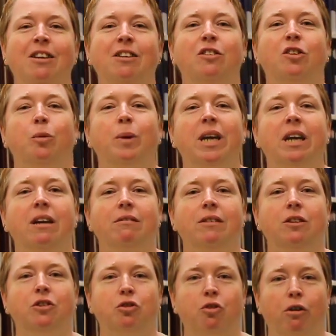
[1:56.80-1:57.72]
So we're here
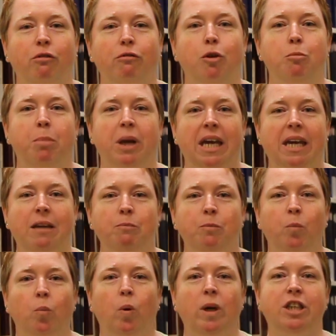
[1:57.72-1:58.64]
in Strong Room B,
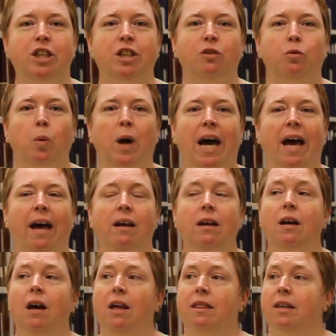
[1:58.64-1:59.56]
which is where
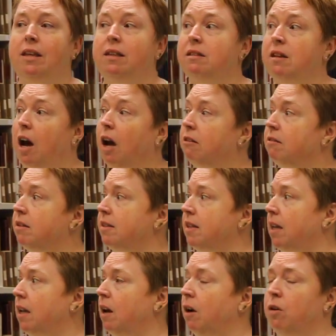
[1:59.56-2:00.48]
the
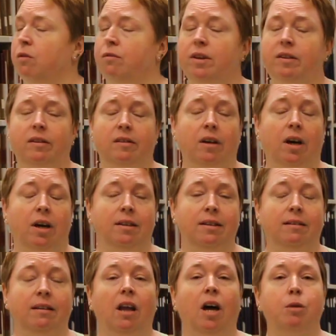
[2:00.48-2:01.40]
entirety of the
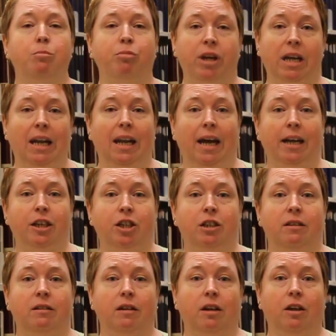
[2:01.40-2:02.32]
Society's library
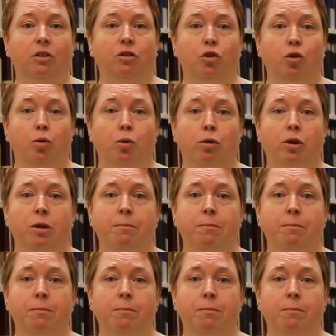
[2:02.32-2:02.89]
collections are stored.